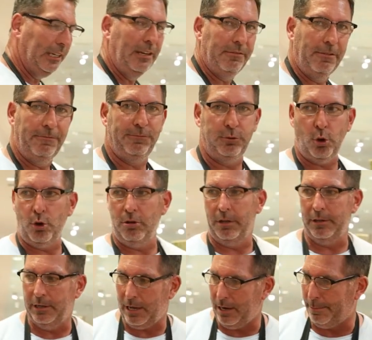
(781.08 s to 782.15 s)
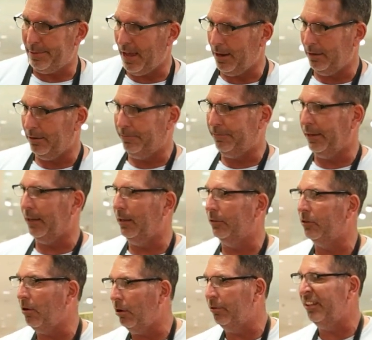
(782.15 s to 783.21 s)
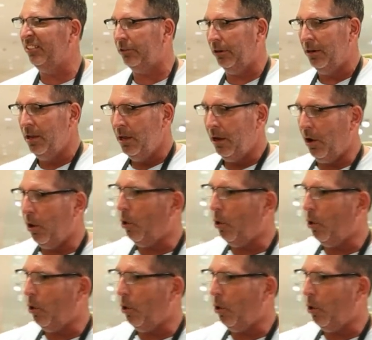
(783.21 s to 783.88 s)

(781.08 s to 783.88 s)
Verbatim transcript: live in Florida and you got a pallet of fans, oh, these are a